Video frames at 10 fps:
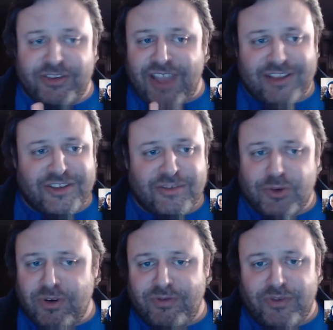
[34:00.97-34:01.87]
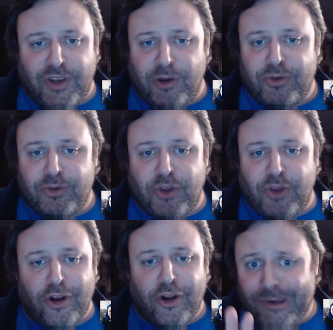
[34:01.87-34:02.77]
is not some sort of, you know,
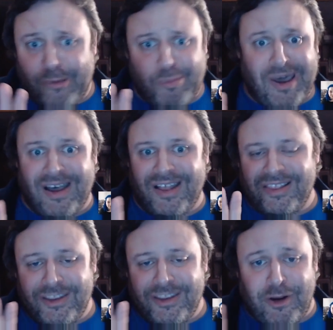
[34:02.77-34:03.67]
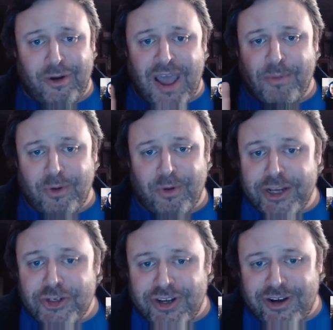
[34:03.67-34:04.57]
dark cabal, you know,
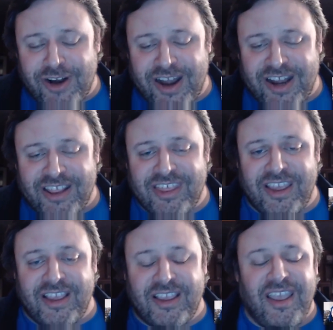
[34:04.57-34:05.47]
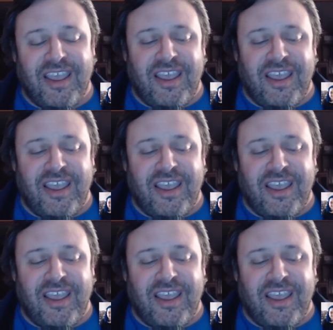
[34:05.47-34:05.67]
operation or anything.